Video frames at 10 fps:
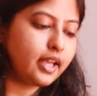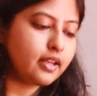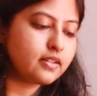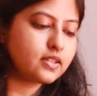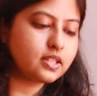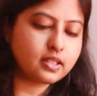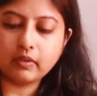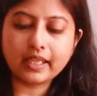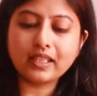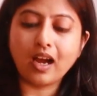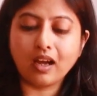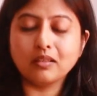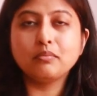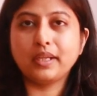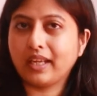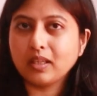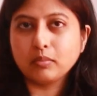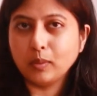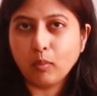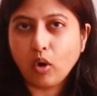is like an
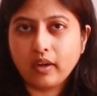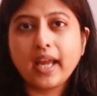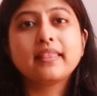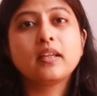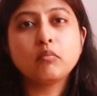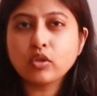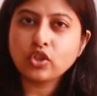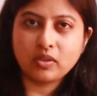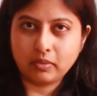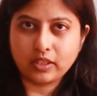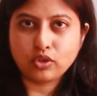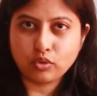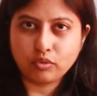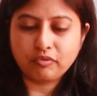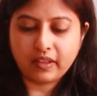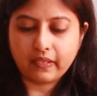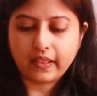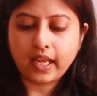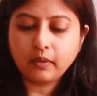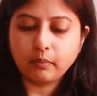unbreakable bond. I think most siblings do feel
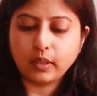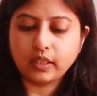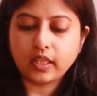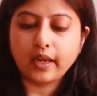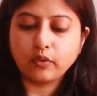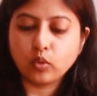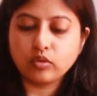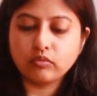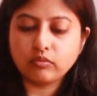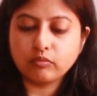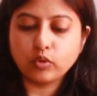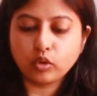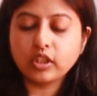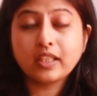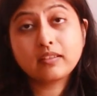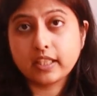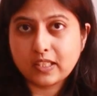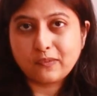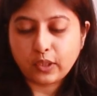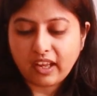that, but I don't think
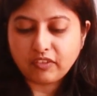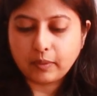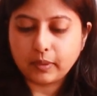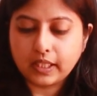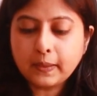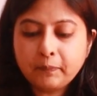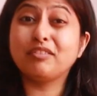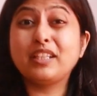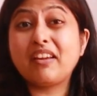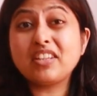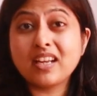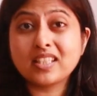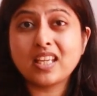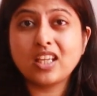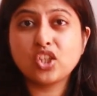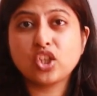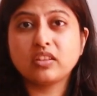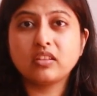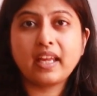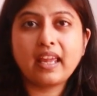it's for everybody. We're never asking each
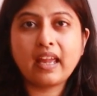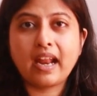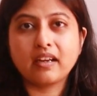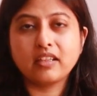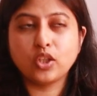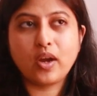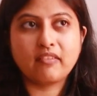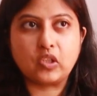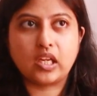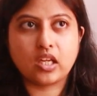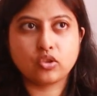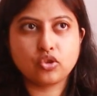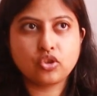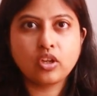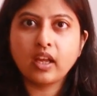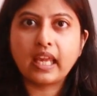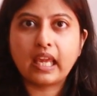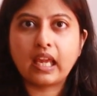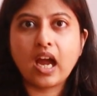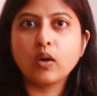other, hey, did you have your lunch?
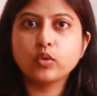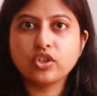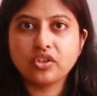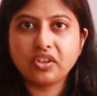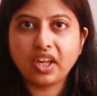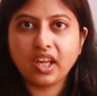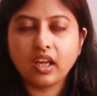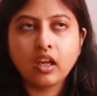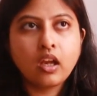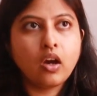Hey, how was your day?